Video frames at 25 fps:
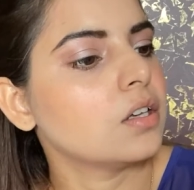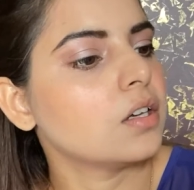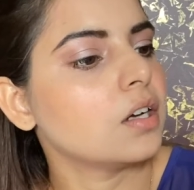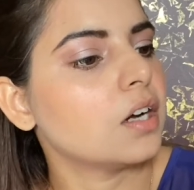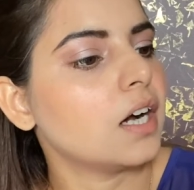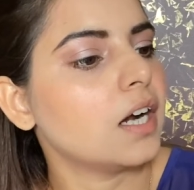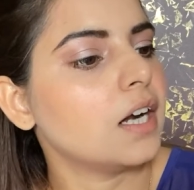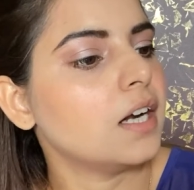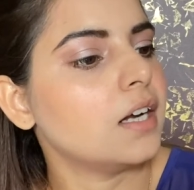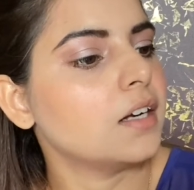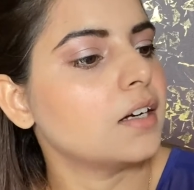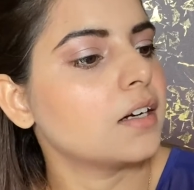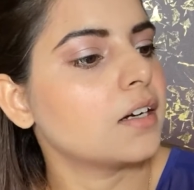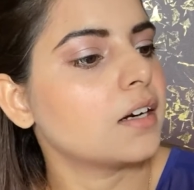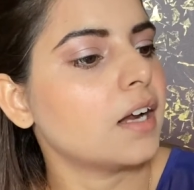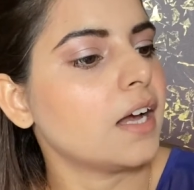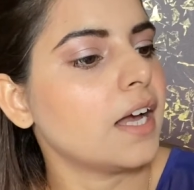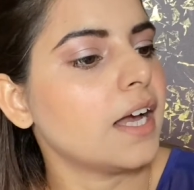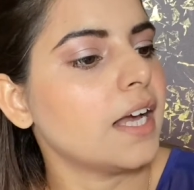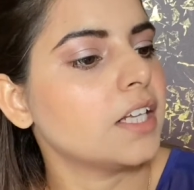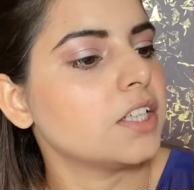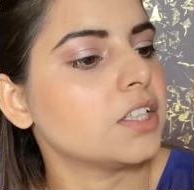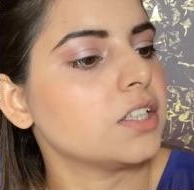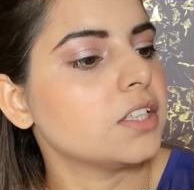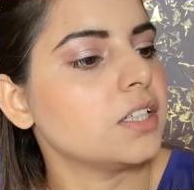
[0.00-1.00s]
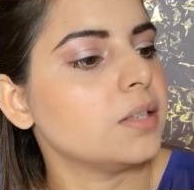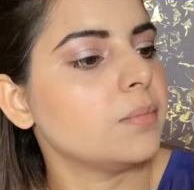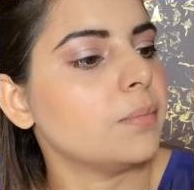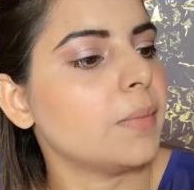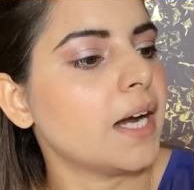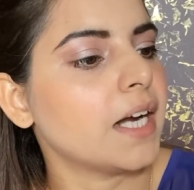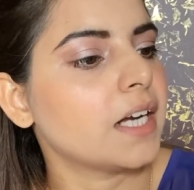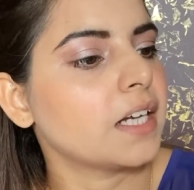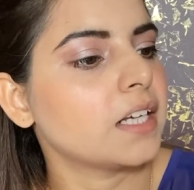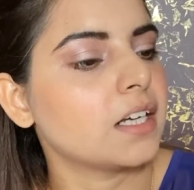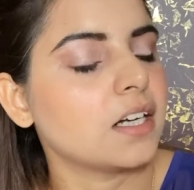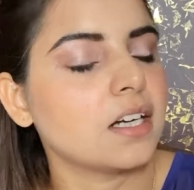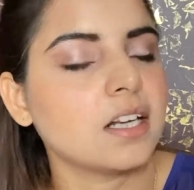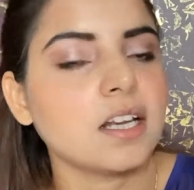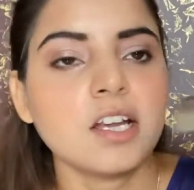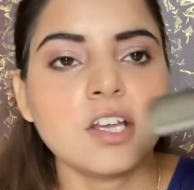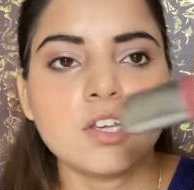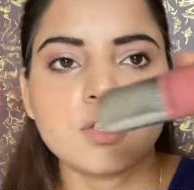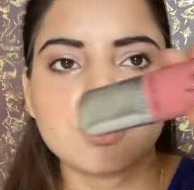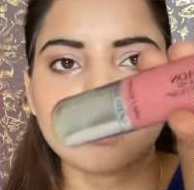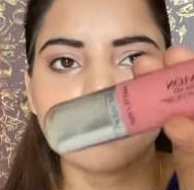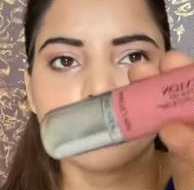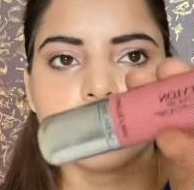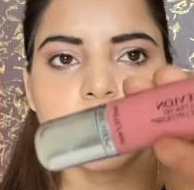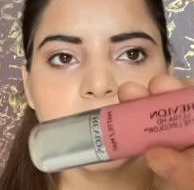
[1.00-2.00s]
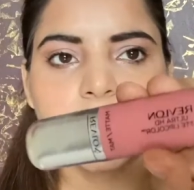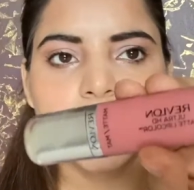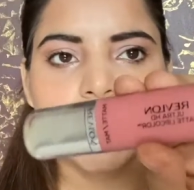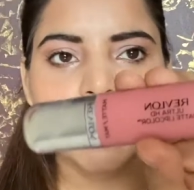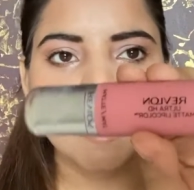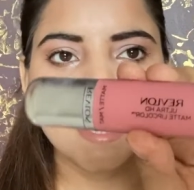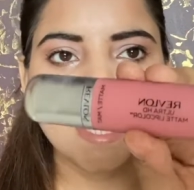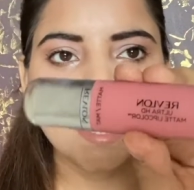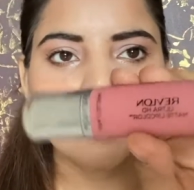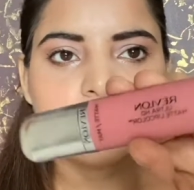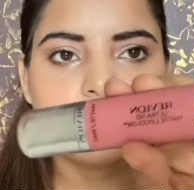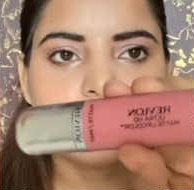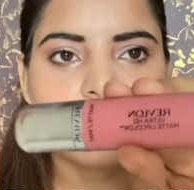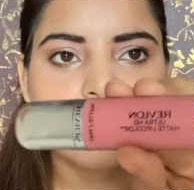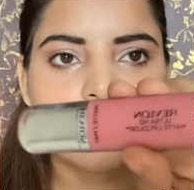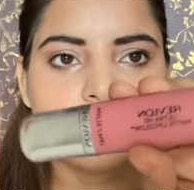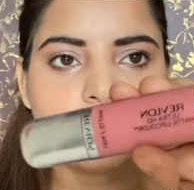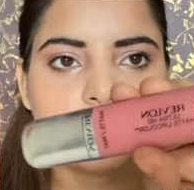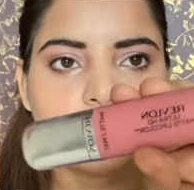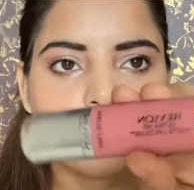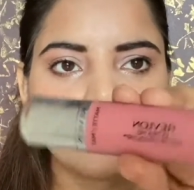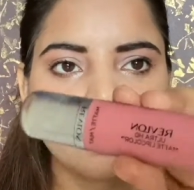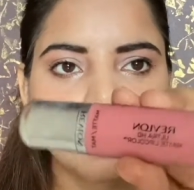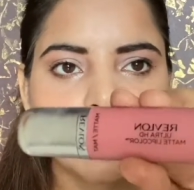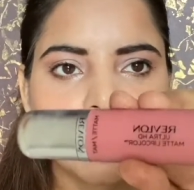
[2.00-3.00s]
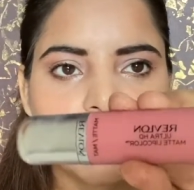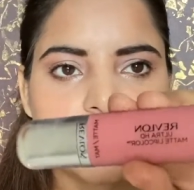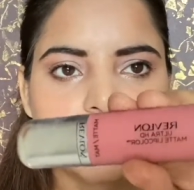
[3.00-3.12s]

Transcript: Ultra HD matte color. So one I have Revlon